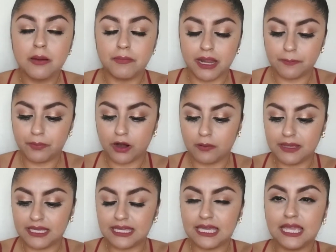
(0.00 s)
my
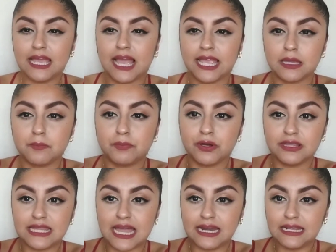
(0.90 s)
apartment key. I can
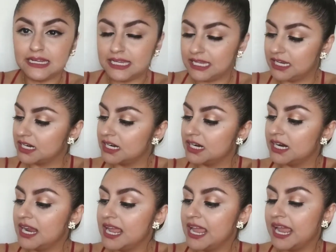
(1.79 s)
put that in here.